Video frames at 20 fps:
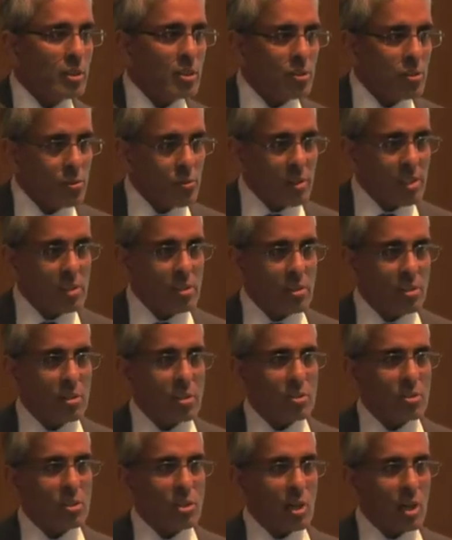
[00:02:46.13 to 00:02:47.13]
this
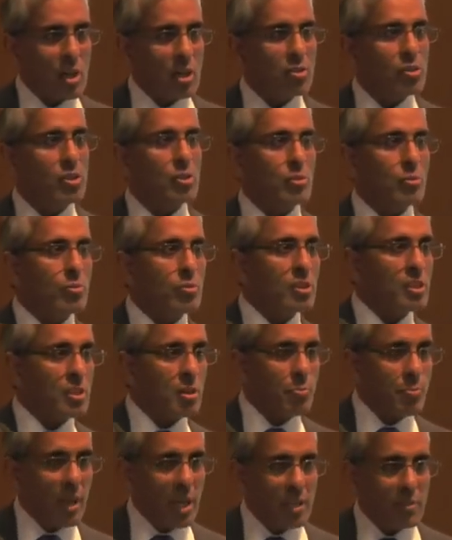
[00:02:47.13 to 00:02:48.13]
research, our students are
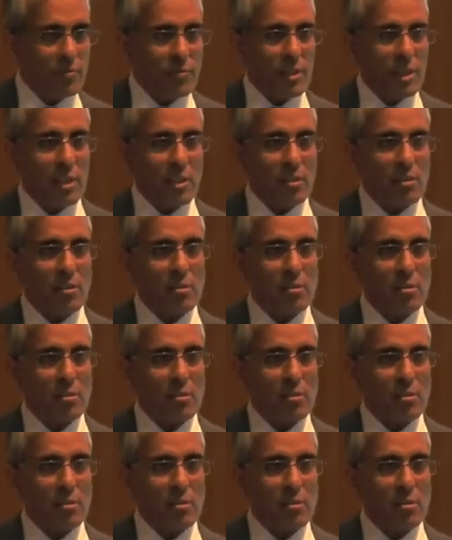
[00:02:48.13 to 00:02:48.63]
benefiting.